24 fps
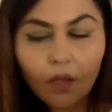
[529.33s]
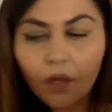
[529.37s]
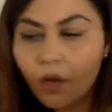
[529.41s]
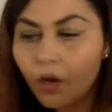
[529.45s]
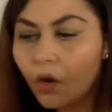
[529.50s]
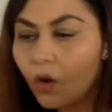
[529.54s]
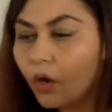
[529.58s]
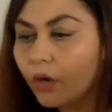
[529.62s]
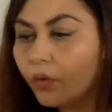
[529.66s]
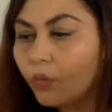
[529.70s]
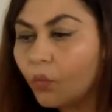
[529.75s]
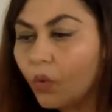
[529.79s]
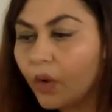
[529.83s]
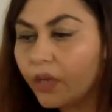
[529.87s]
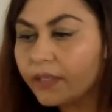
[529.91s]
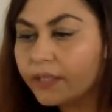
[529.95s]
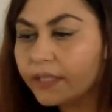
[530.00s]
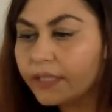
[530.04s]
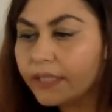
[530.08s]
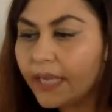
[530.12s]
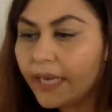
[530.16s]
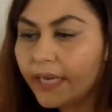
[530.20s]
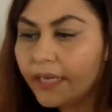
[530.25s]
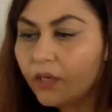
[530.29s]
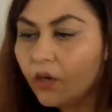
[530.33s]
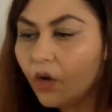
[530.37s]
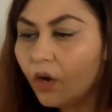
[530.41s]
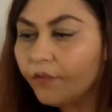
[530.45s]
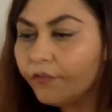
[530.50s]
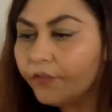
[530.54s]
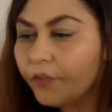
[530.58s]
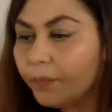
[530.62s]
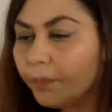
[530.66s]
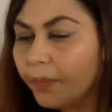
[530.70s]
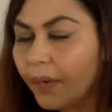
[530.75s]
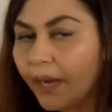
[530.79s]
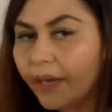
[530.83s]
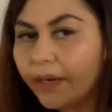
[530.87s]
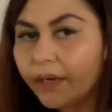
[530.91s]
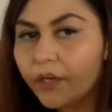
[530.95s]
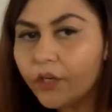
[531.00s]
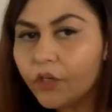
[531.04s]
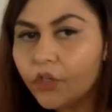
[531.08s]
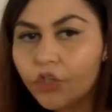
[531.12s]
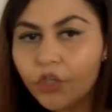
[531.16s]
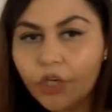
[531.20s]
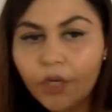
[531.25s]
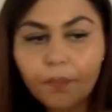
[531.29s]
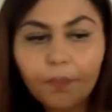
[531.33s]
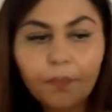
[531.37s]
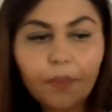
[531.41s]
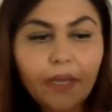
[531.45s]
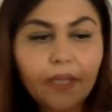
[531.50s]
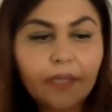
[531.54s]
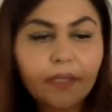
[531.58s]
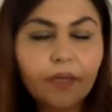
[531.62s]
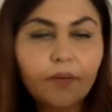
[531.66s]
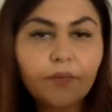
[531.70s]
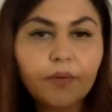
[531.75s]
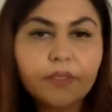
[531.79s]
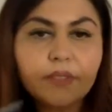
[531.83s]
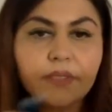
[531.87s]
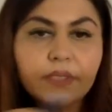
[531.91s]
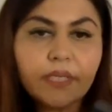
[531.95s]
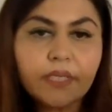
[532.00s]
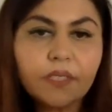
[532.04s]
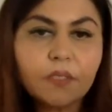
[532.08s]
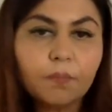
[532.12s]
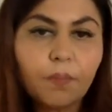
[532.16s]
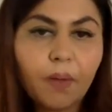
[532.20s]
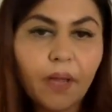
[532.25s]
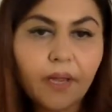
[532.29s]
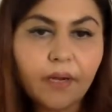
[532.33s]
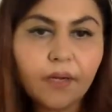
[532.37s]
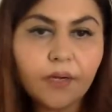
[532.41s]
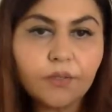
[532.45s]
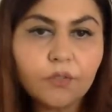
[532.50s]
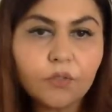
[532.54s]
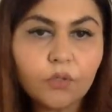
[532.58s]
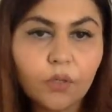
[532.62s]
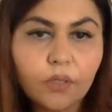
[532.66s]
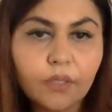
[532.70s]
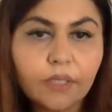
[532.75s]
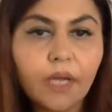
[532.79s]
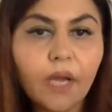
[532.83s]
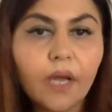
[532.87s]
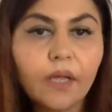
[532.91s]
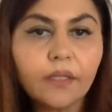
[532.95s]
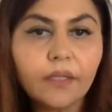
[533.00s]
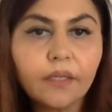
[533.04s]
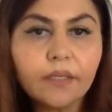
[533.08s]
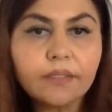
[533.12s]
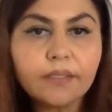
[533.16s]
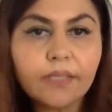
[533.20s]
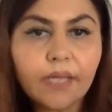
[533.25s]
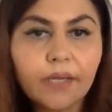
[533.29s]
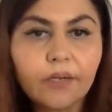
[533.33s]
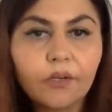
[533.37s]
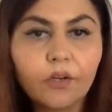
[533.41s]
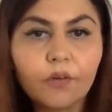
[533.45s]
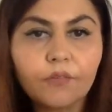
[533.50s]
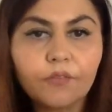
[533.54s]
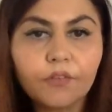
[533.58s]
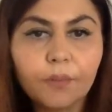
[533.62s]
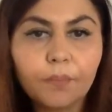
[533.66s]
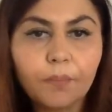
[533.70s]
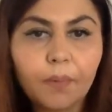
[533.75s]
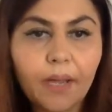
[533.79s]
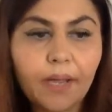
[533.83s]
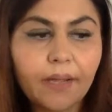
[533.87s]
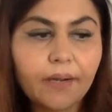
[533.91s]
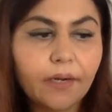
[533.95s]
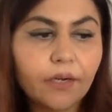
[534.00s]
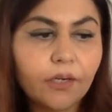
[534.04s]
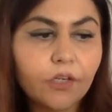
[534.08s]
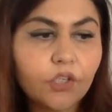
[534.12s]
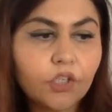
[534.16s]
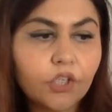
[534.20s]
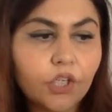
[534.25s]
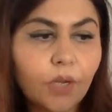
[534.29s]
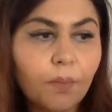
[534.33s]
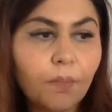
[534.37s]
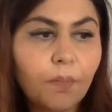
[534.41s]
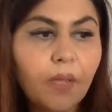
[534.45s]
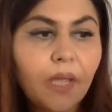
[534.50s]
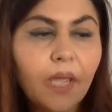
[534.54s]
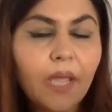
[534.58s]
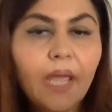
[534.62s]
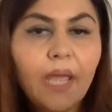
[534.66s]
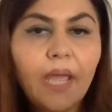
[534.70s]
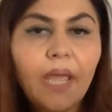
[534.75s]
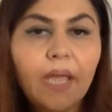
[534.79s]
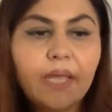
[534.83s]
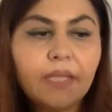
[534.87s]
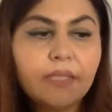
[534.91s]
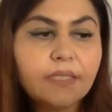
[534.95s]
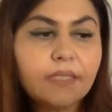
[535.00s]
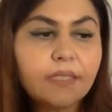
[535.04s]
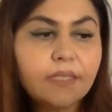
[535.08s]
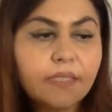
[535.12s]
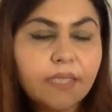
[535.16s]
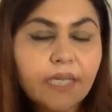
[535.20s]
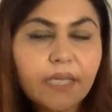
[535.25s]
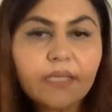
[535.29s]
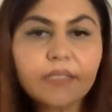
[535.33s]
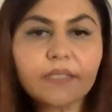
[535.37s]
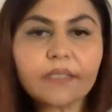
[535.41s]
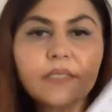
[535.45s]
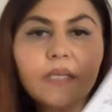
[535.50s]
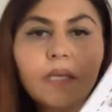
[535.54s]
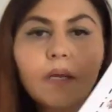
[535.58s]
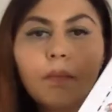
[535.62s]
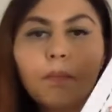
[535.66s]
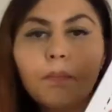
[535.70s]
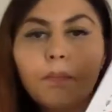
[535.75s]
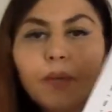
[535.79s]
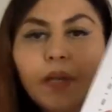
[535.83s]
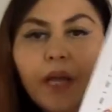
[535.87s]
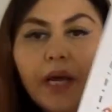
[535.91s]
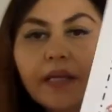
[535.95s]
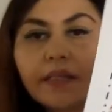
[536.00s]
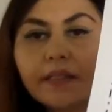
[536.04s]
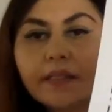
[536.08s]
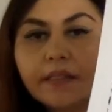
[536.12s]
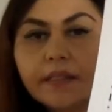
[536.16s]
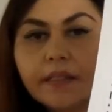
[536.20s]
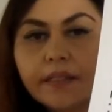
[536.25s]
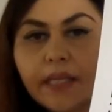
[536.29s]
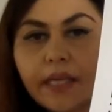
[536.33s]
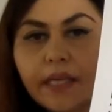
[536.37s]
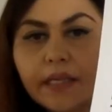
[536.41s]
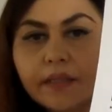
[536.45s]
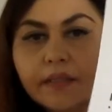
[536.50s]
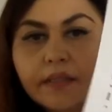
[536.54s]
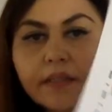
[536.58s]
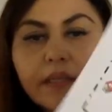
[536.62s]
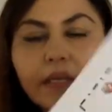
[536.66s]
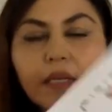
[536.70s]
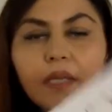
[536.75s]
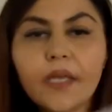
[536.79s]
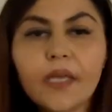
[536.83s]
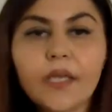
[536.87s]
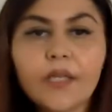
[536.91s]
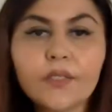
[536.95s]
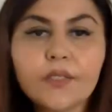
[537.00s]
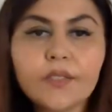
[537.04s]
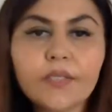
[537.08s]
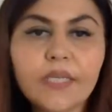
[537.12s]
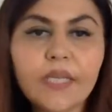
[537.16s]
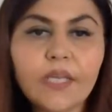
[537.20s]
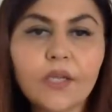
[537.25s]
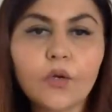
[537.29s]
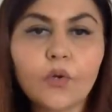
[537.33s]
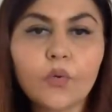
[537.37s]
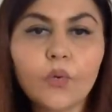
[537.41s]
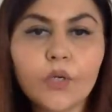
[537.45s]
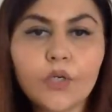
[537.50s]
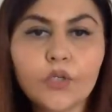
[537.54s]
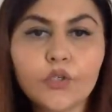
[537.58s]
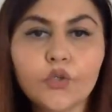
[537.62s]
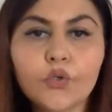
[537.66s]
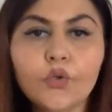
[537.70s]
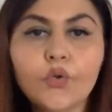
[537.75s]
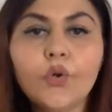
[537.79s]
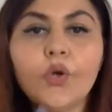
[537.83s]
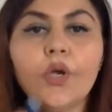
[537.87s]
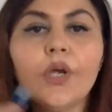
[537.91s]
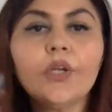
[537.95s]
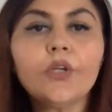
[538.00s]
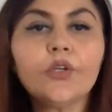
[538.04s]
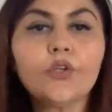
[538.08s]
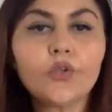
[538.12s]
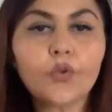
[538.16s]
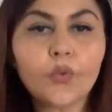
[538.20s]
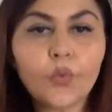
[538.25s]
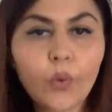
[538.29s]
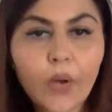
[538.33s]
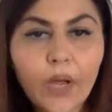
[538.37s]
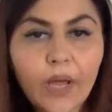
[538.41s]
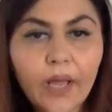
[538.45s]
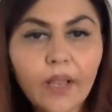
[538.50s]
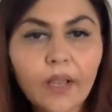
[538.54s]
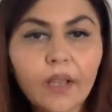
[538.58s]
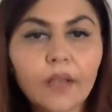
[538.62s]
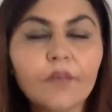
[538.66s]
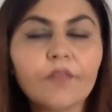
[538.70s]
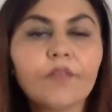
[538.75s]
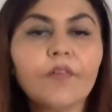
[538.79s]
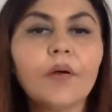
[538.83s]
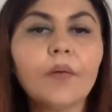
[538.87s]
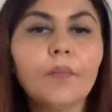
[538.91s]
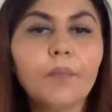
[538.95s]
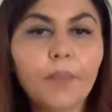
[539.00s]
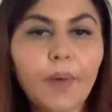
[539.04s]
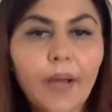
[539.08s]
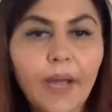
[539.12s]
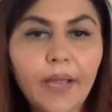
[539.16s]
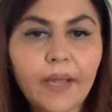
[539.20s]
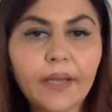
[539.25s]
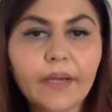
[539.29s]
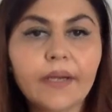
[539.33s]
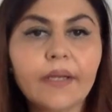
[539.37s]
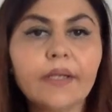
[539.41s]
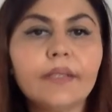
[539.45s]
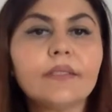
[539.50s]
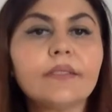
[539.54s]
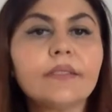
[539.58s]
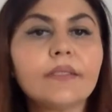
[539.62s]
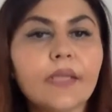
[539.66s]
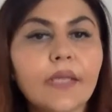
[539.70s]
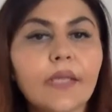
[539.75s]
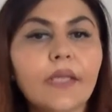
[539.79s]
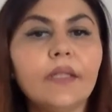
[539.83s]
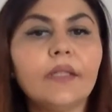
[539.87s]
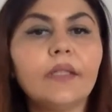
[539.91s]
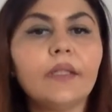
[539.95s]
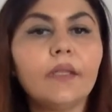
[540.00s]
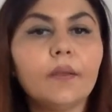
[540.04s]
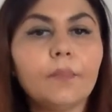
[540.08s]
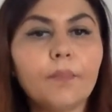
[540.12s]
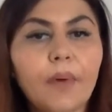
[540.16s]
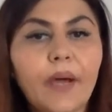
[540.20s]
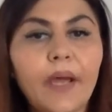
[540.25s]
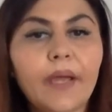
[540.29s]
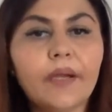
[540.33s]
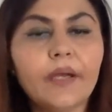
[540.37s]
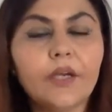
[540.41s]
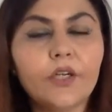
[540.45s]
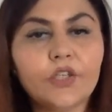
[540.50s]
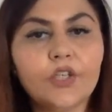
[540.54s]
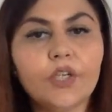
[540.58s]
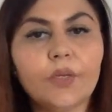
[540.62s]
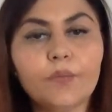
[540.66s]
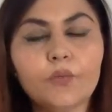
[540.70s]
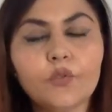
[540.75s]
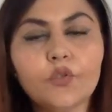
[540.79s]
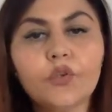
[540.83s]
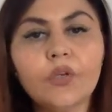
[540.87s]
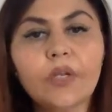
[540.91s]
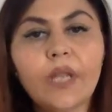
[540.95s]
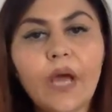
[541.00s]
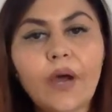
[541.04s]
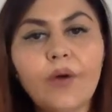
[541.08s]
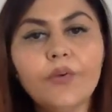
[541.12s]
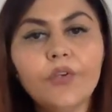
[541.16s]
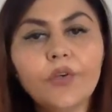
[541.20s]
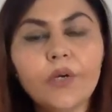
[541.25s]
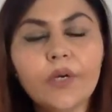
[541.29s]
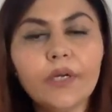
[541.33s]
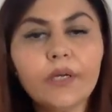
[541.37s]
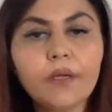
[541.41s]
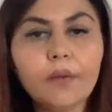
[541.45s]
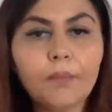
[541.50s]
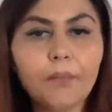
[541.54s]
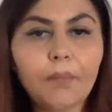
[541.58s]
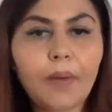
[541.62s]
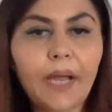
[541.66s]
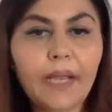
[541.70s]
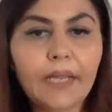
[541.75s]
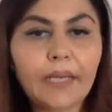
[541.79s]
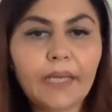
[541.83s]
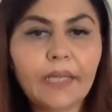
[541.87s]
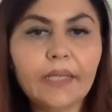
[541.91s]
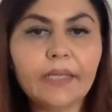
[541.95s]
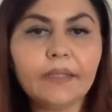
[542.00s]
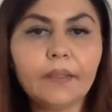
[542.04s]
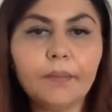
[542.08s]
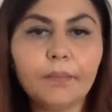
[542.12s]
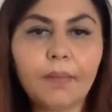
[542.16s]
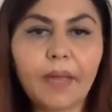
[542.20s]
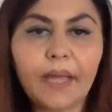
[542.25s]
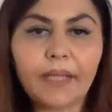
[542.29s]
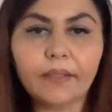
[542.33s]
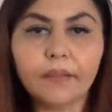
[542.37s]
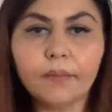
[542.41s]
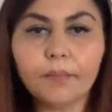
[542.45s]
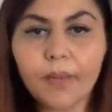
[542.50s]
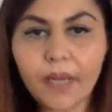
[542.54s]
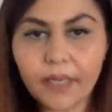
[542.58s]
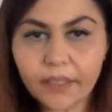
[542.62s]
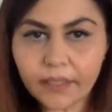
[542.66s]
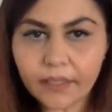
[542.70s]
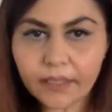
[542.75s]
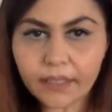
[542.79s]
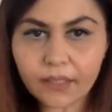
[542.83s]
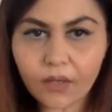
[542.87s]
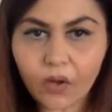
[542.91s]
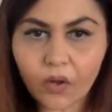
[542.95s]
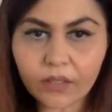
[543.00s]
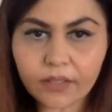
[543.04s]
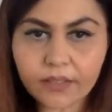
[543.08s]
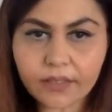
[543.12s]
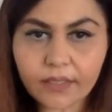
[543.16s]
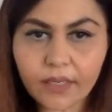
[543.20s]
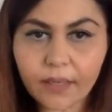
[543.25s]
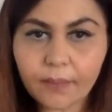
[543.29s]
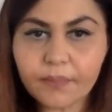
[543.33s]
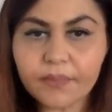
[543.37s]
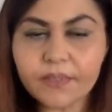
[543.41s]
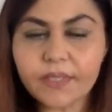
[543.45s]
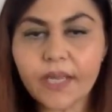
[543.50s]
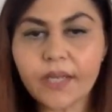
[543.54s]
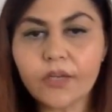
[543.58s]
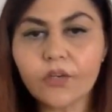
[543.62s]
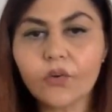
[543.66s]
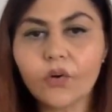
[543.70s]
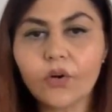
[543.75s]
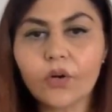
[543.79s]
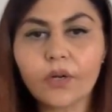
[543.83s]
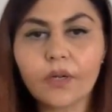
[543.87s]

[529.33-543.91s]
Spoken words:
on one side of the pirate ship, and there were 6 pirates on the other side of the pirate ship, and 6 plus 6 is equal to 12 pirates in the pirate ship. So now you're combining the mathematic concepts and you're